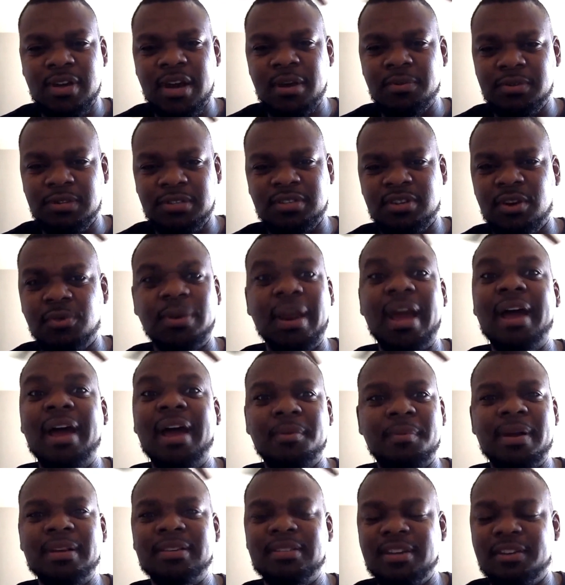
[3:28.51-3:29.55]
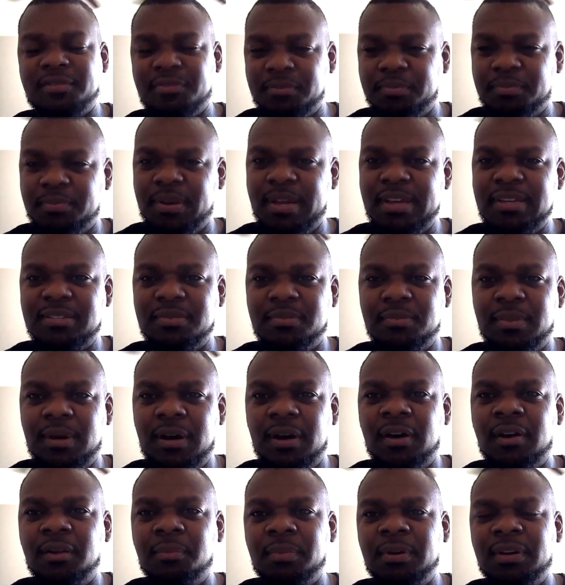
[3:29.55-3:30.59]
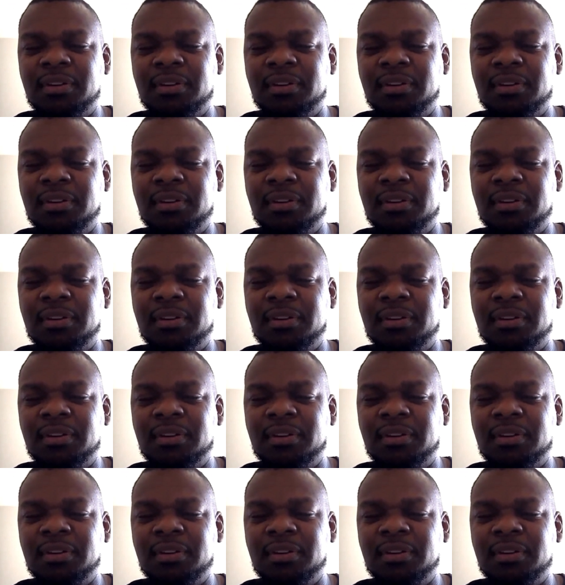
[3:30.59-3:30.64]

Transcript: so I would just go down there myself and play some ball.